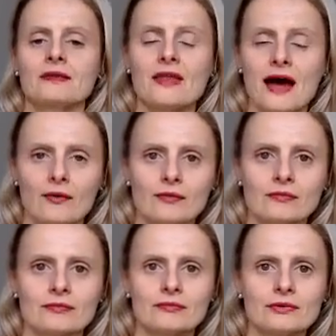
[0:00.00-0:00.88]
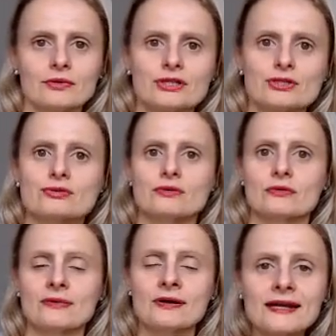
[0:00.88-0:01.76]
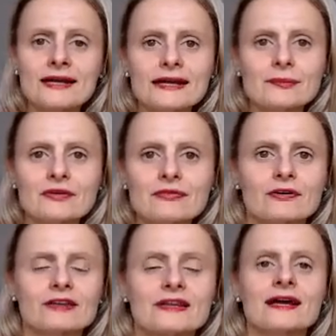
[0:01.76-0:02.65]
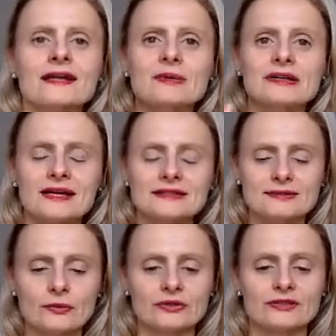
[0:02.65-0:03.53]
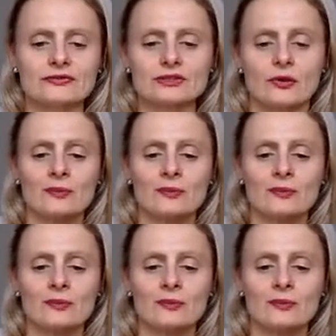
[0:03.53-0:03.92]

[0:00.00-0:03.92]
Now, you need to know marketing before that, but that's a whole different story.